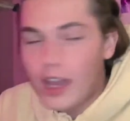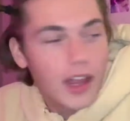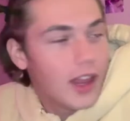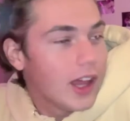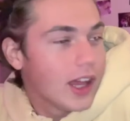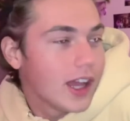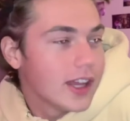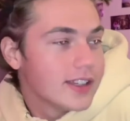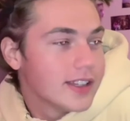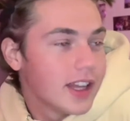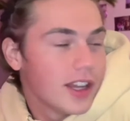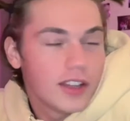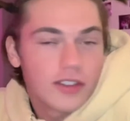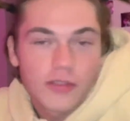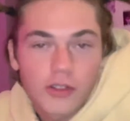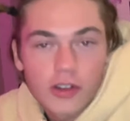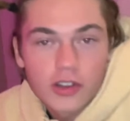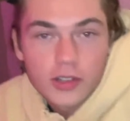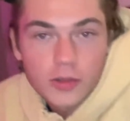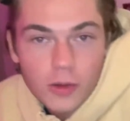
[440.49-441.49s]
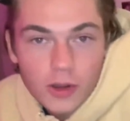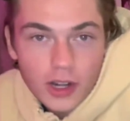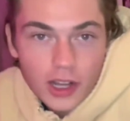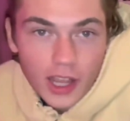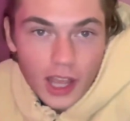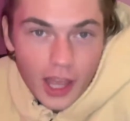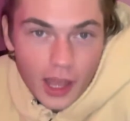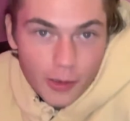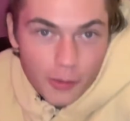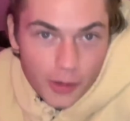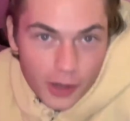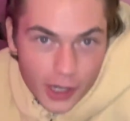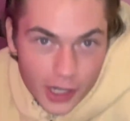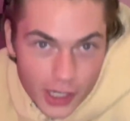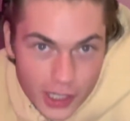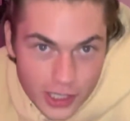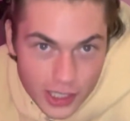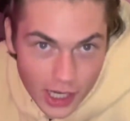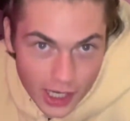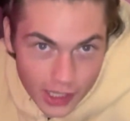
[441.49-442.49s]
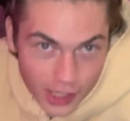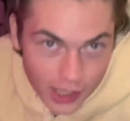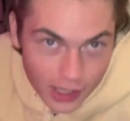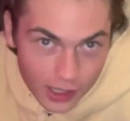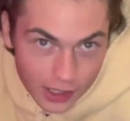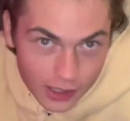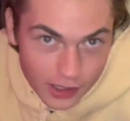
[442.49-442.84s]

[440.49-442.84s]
like I said, it's 420, and we're gonna check.